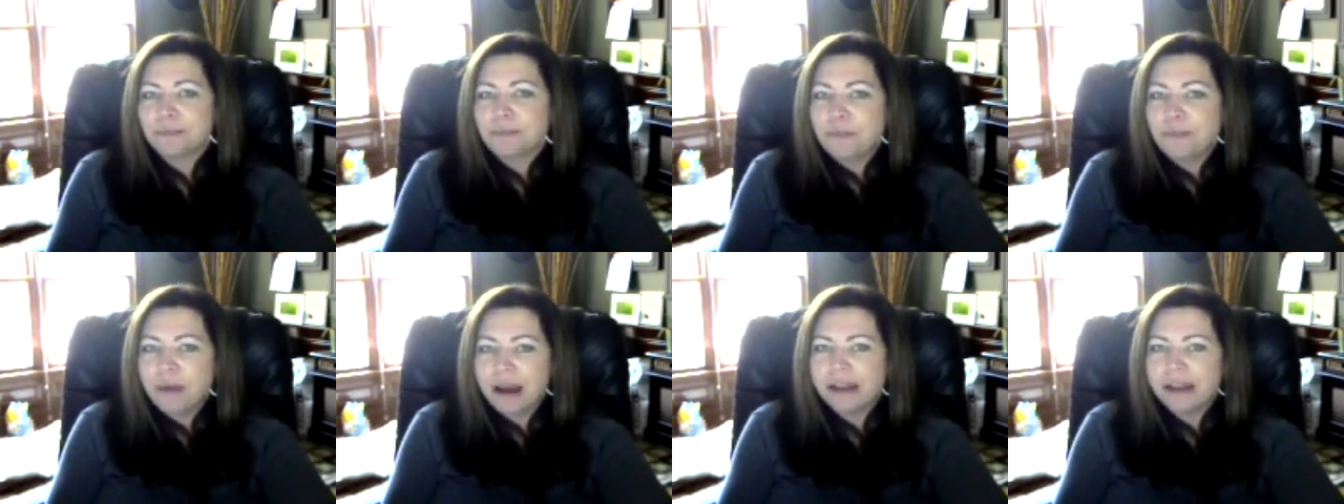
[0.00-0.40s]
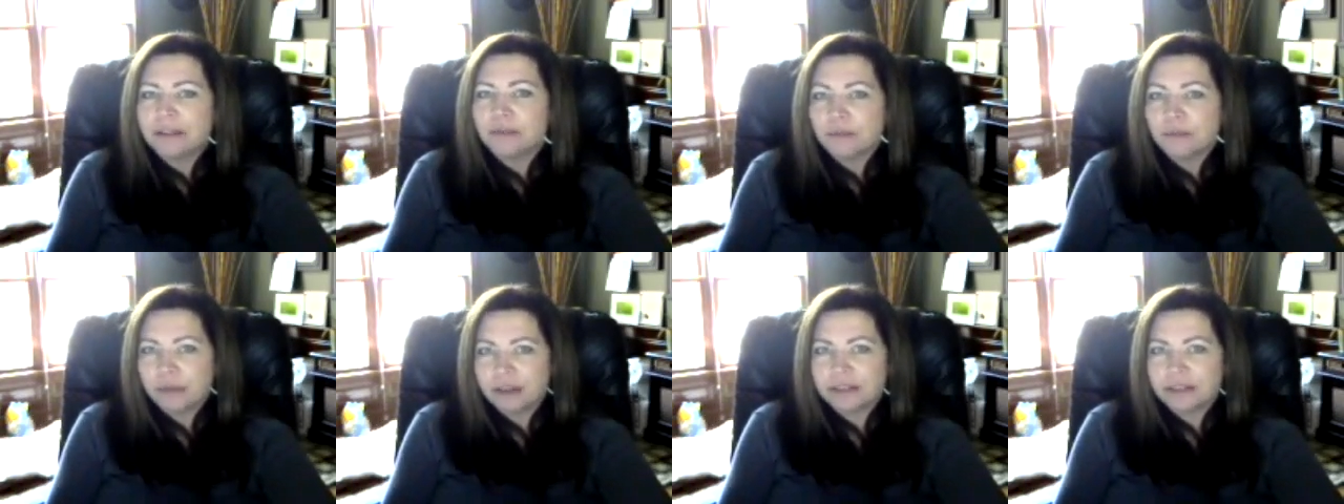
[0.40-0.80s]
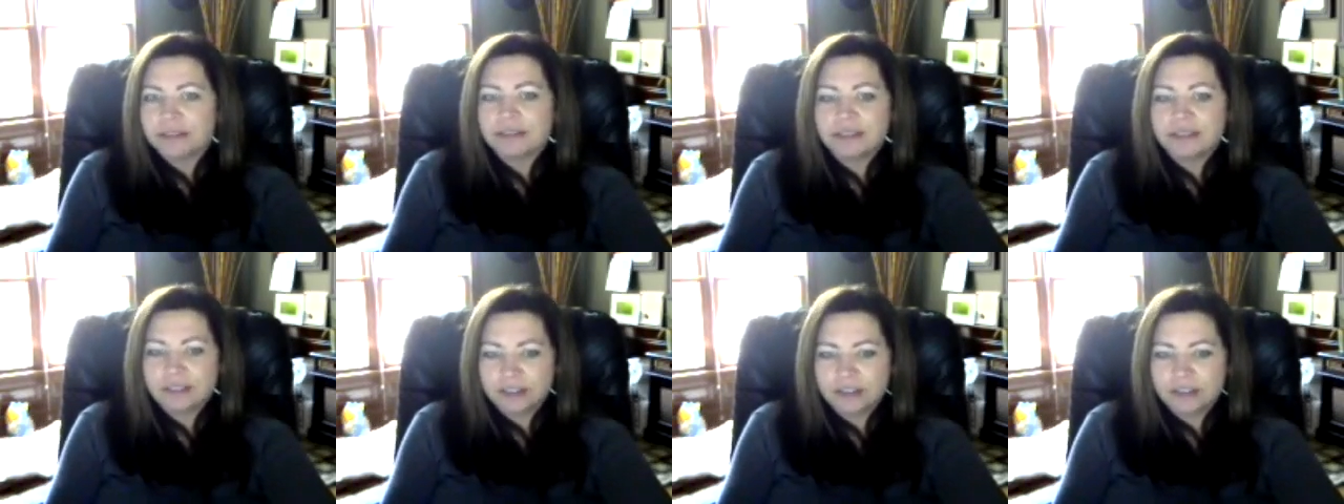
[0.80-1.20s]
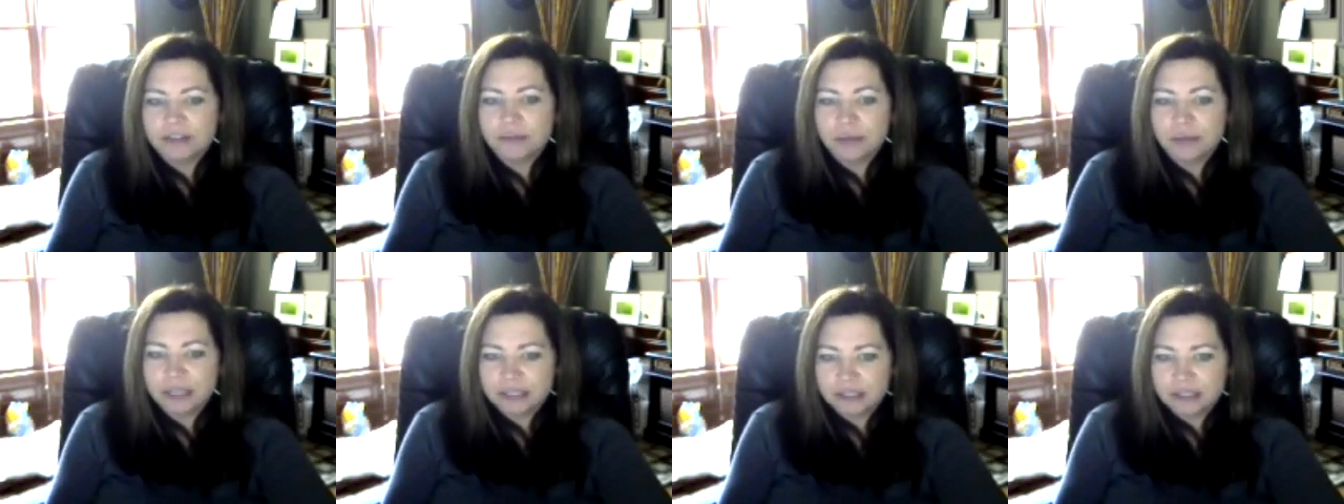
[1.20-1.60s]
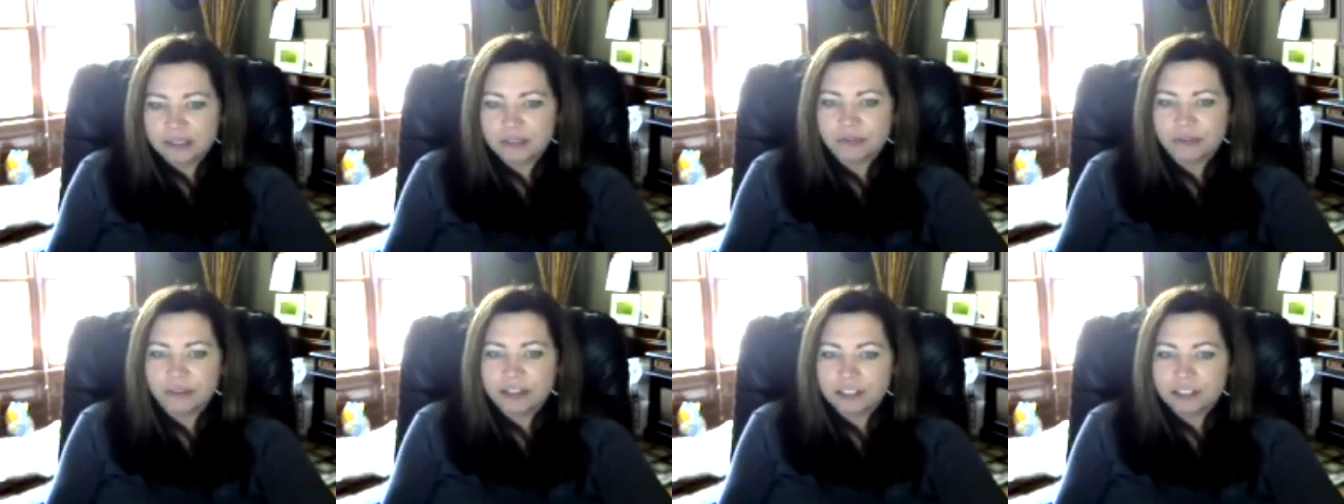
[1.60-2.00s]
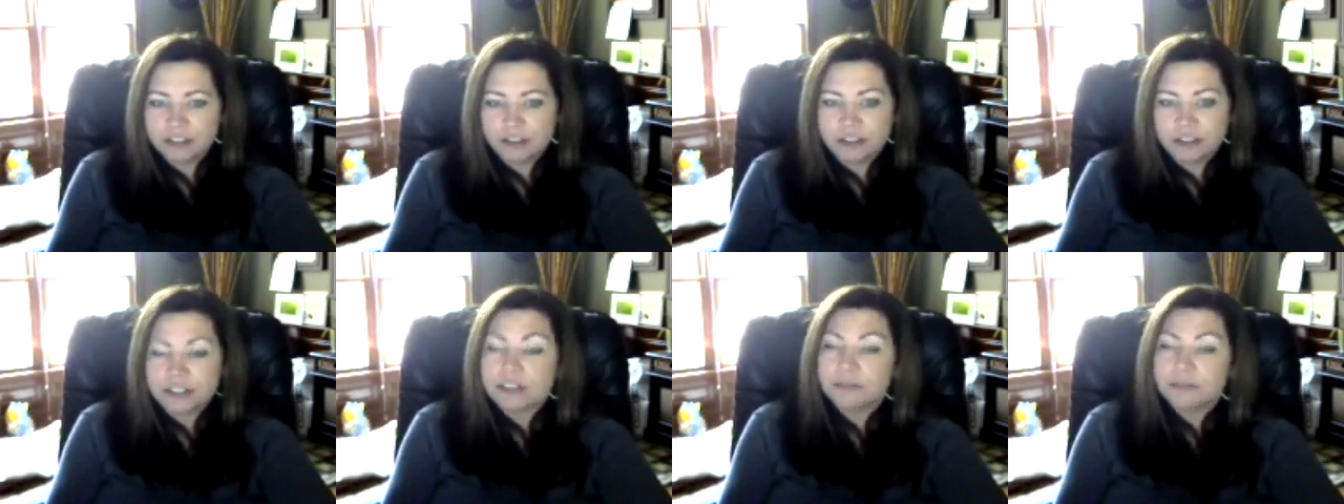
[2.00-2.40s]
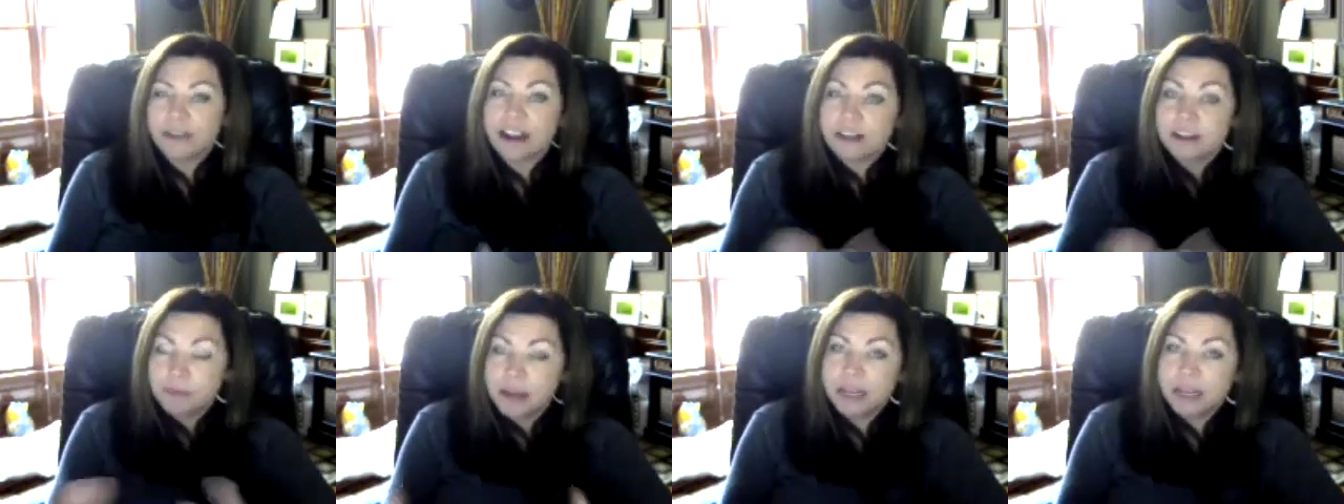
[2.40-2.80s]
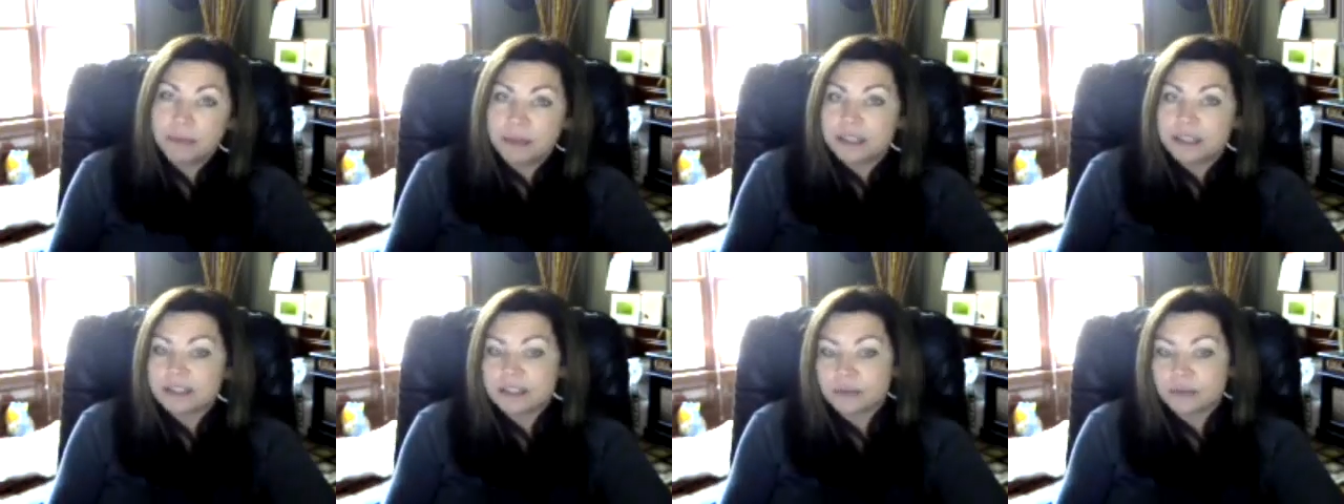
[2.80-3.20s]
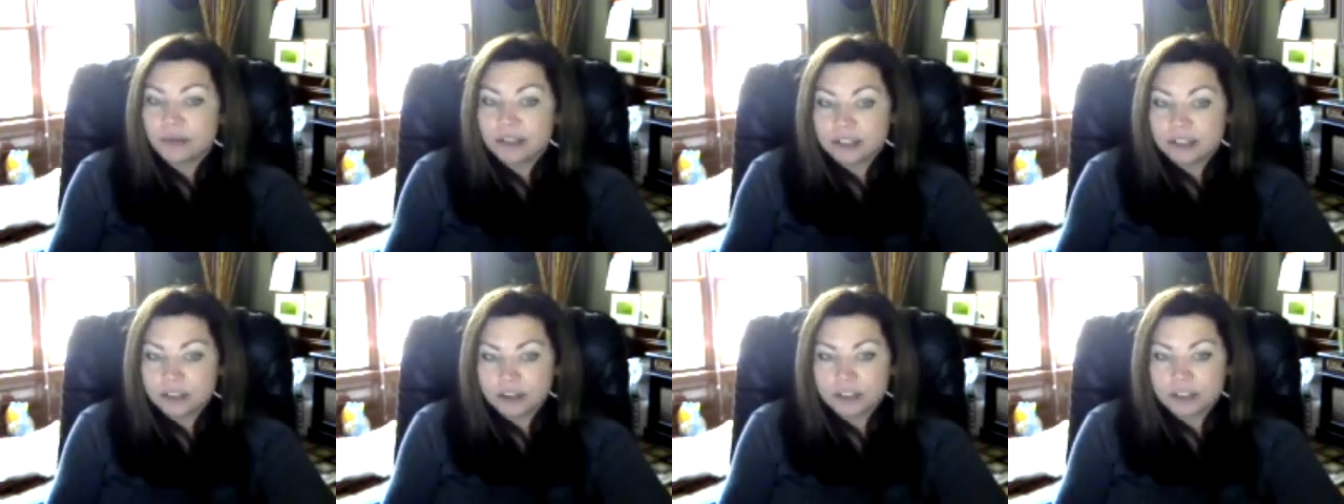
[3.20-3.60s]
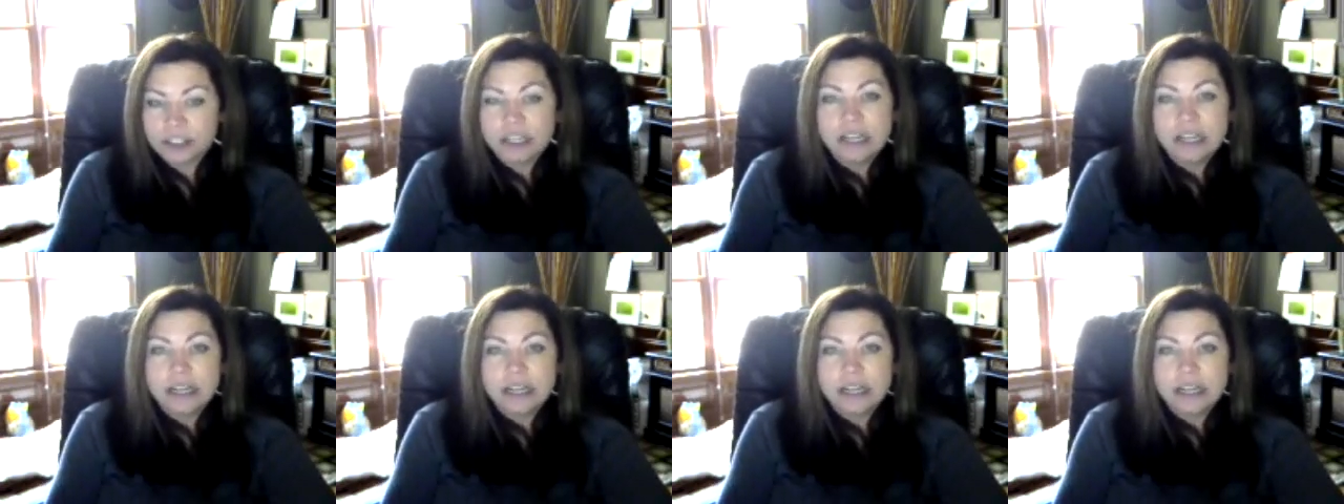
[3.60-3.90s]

but with certain pieces of research, in fact many pieces of research,